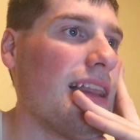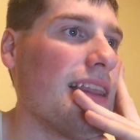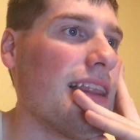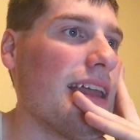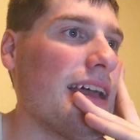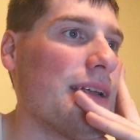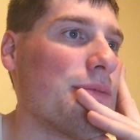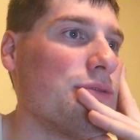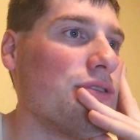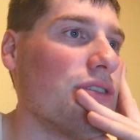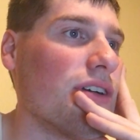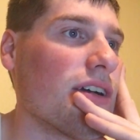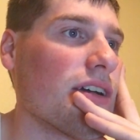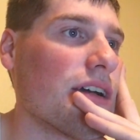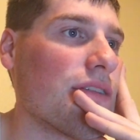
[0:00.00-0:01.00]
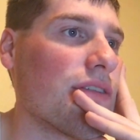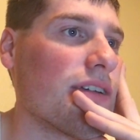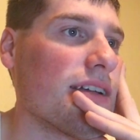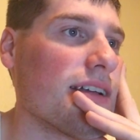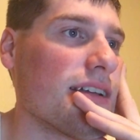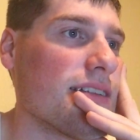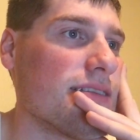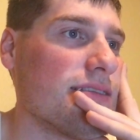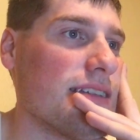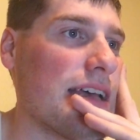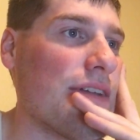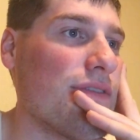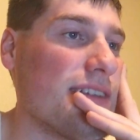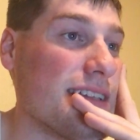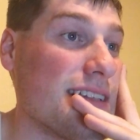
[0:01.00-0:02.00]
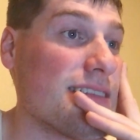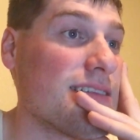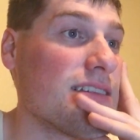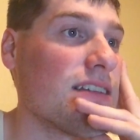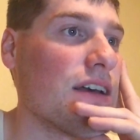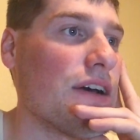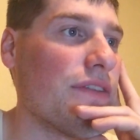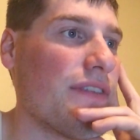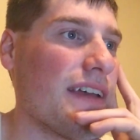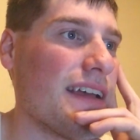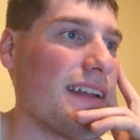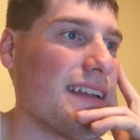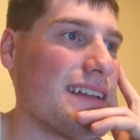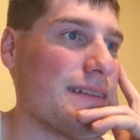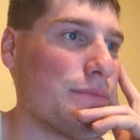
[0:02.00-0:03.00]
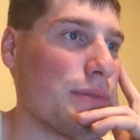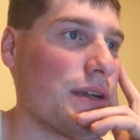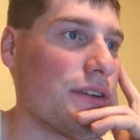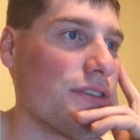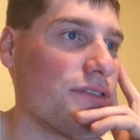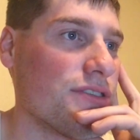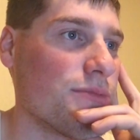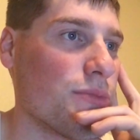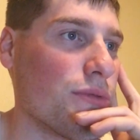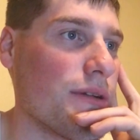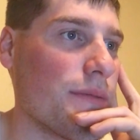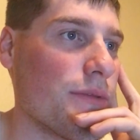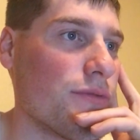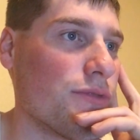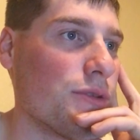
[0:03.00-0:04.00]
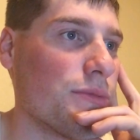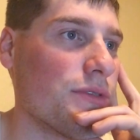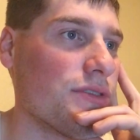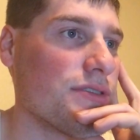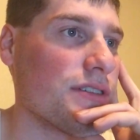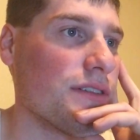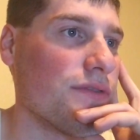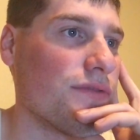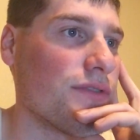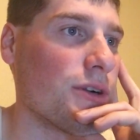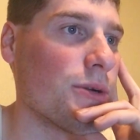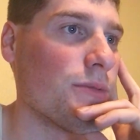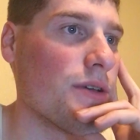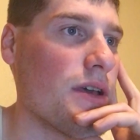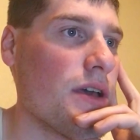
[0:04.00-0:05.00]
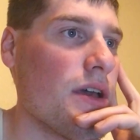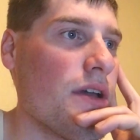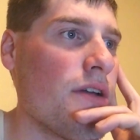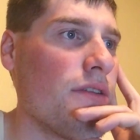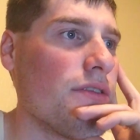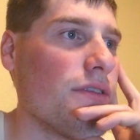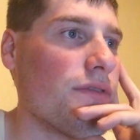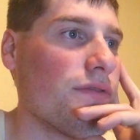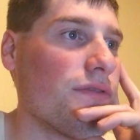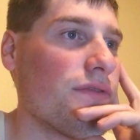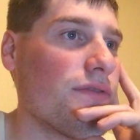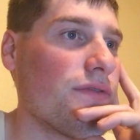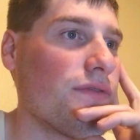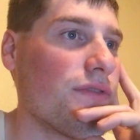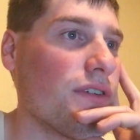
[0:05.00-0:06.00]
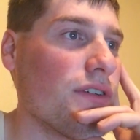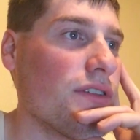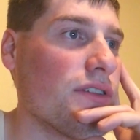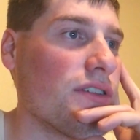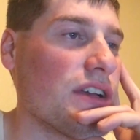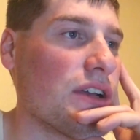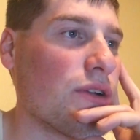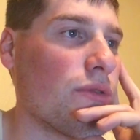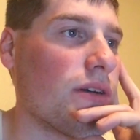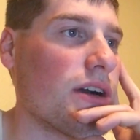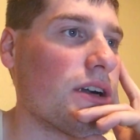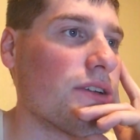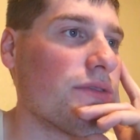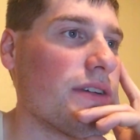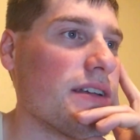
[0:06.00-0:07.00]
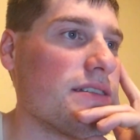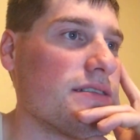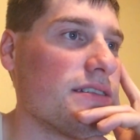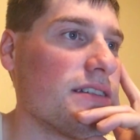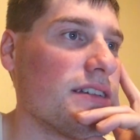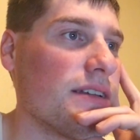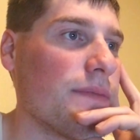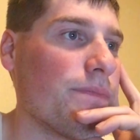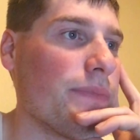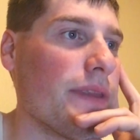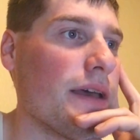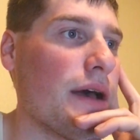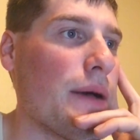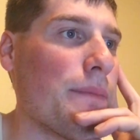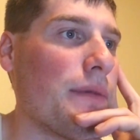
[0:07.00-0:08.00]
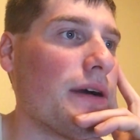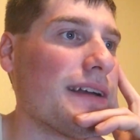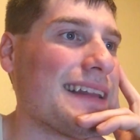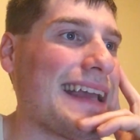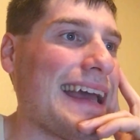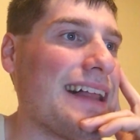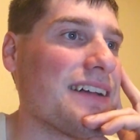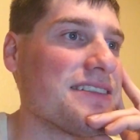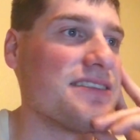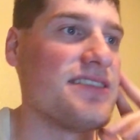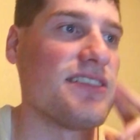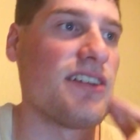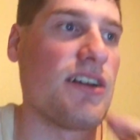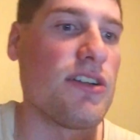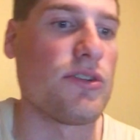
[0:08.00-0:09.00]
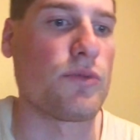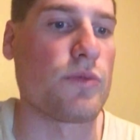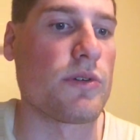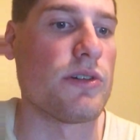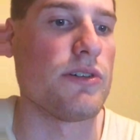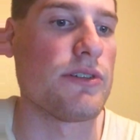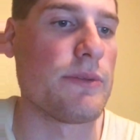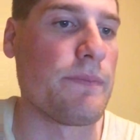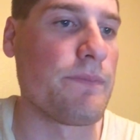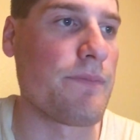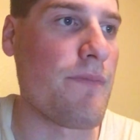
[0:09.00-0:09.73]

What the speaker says: led him to uncover evidence of an Imperial superweapon. Rumors confirmed his further inquiries among the galaxy's underworld.